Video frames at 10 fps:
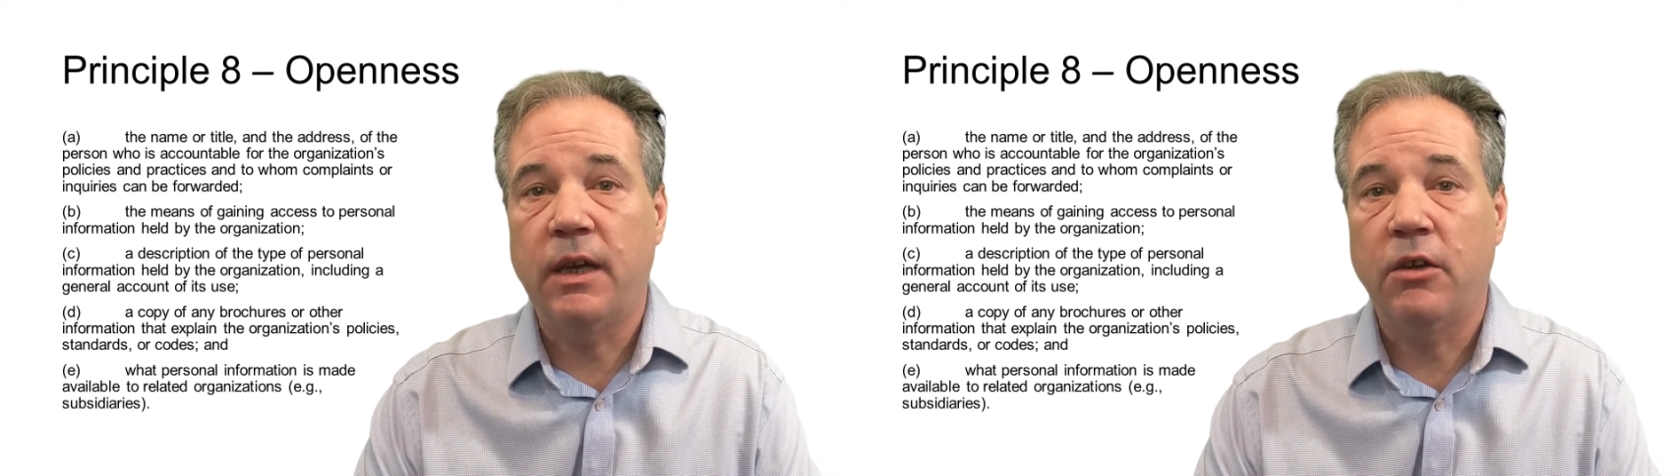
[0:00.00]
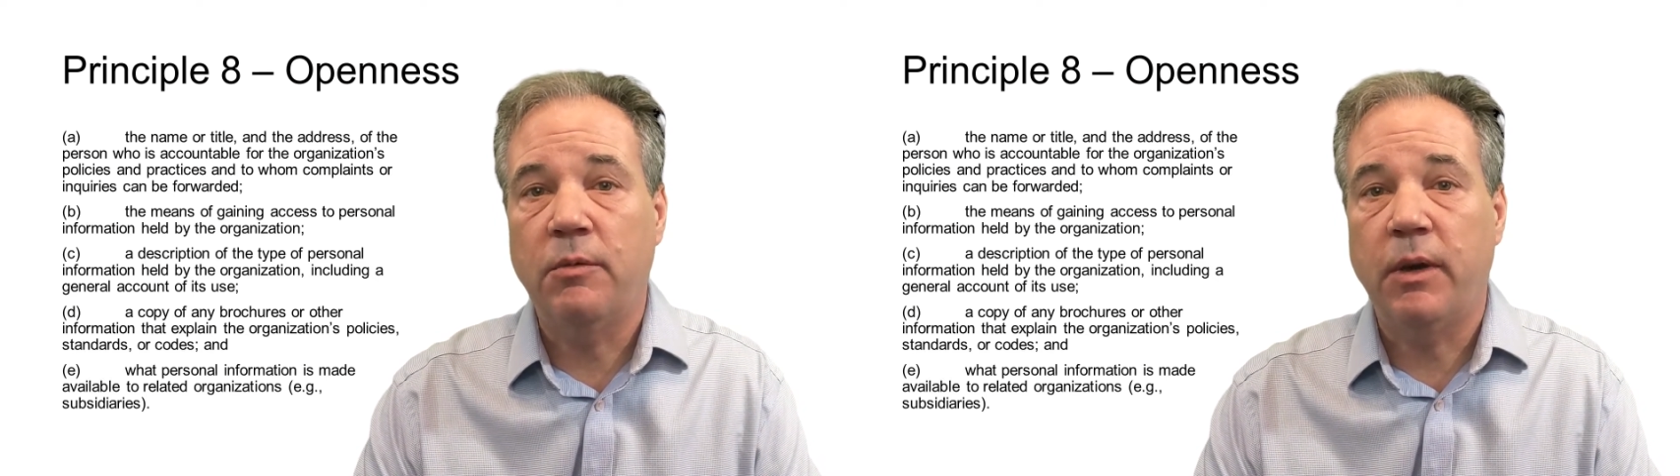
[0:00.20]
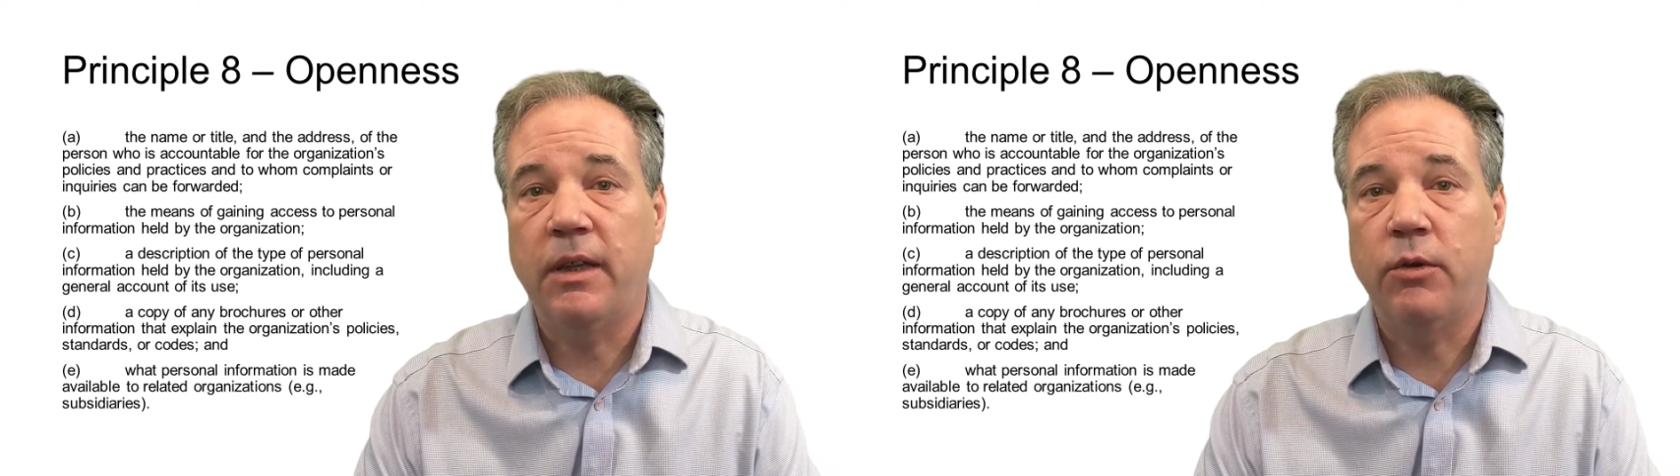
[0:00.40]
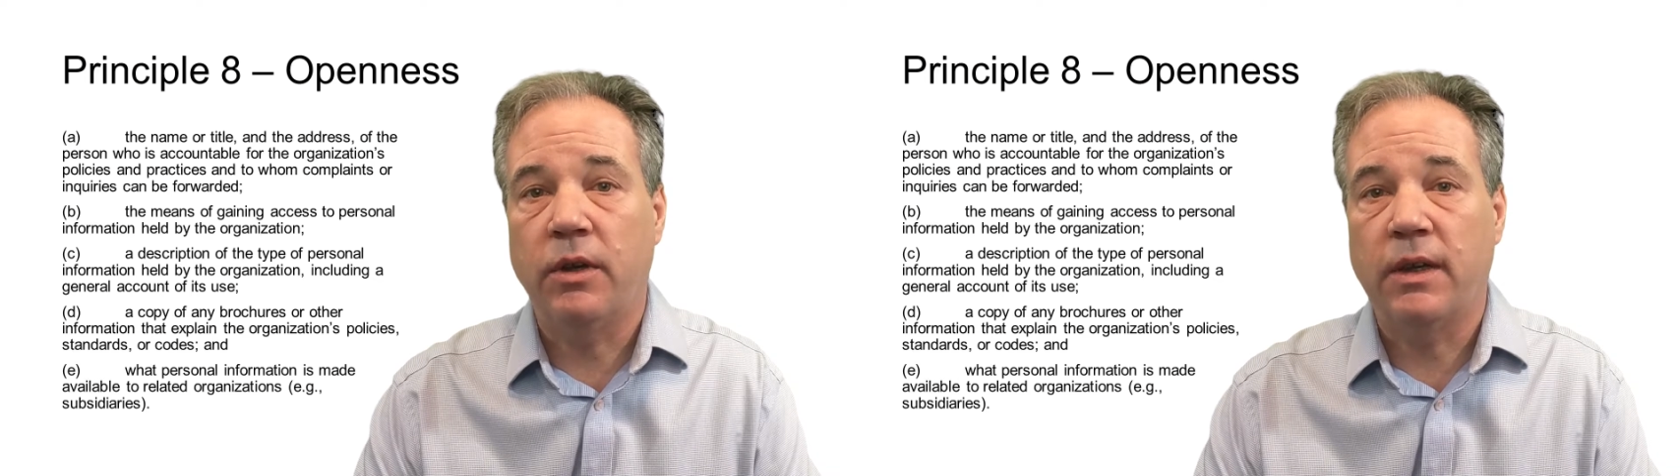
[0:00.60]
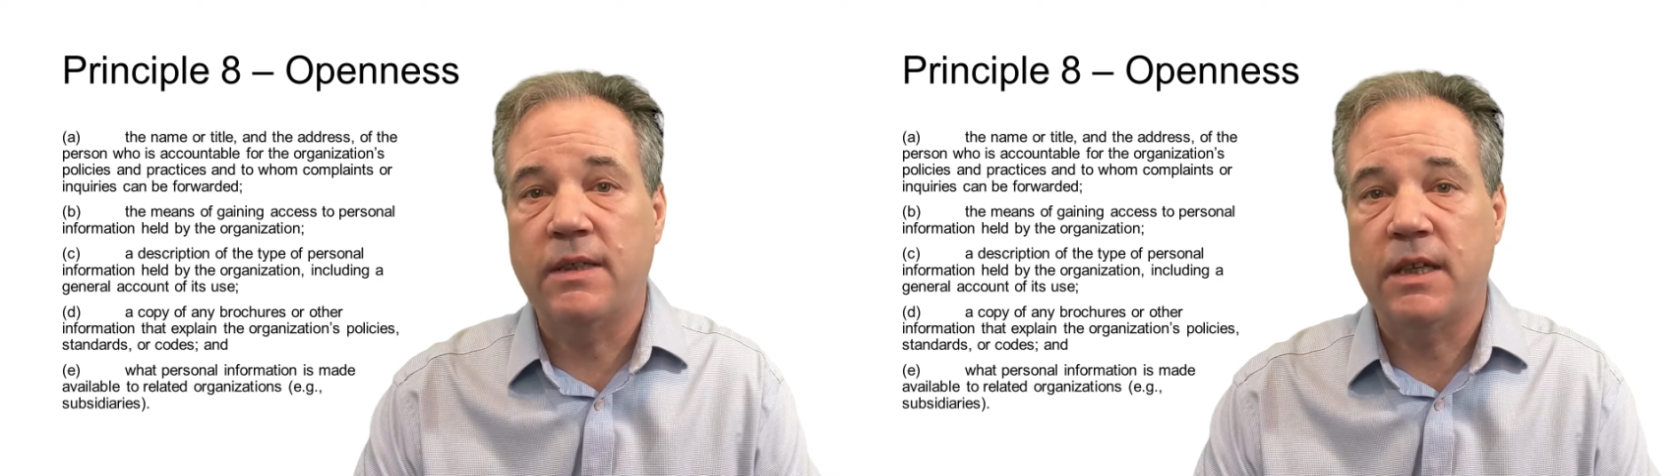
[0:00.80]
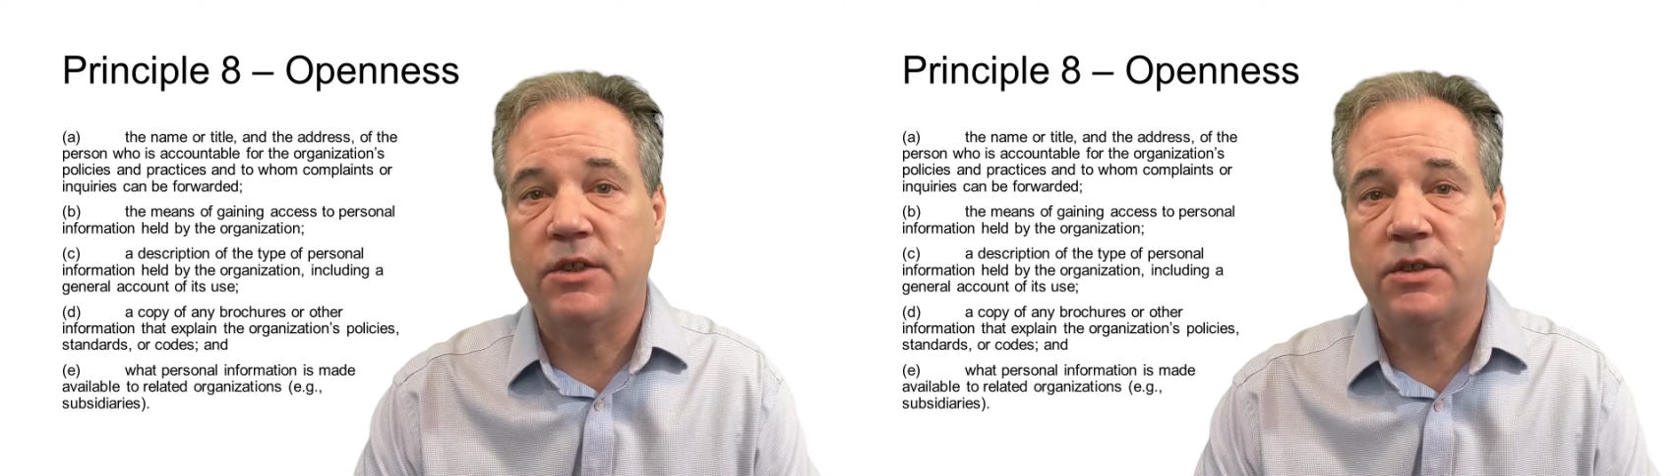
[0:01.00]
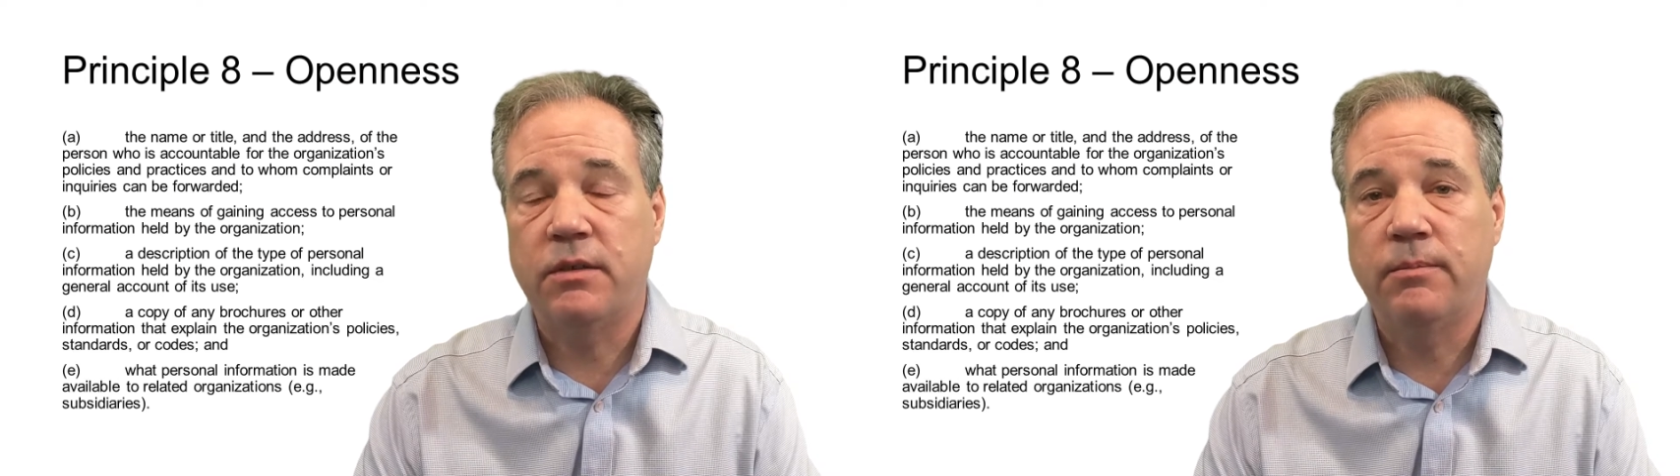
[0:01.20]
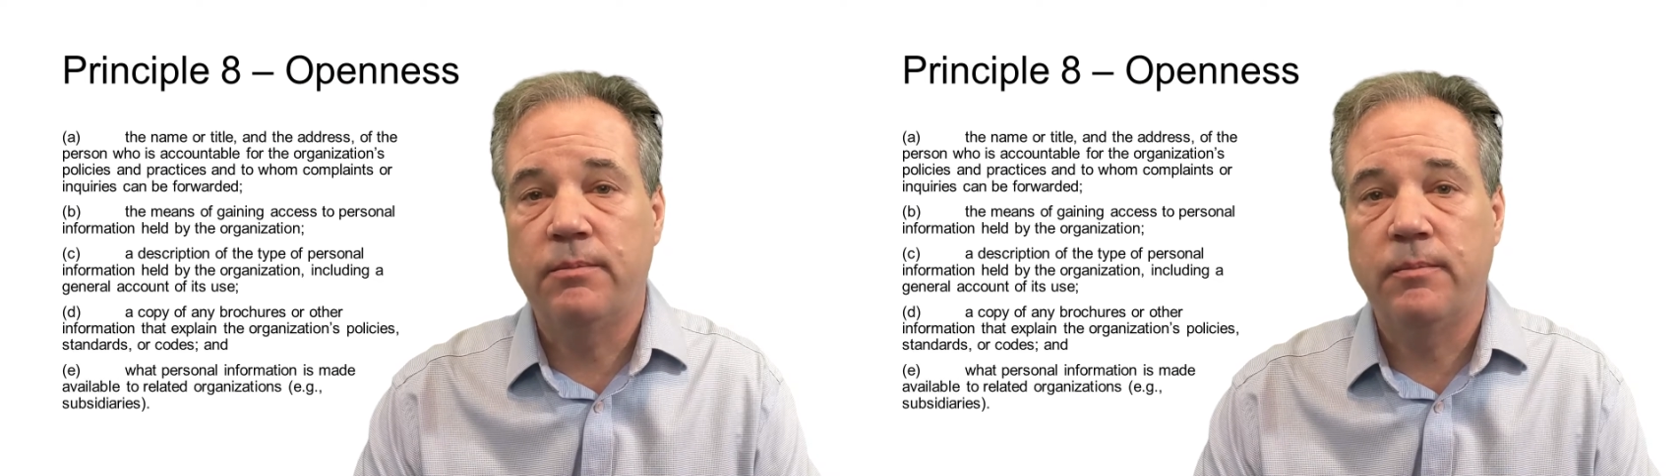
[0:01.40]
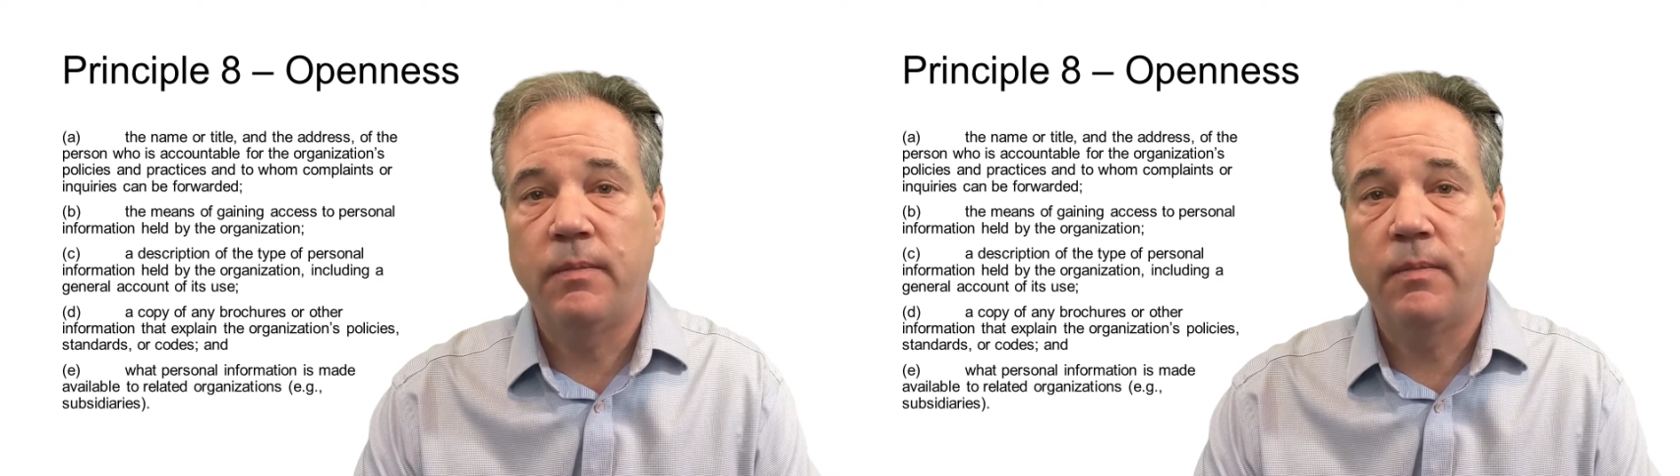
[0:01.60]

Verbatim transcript: held by the organization.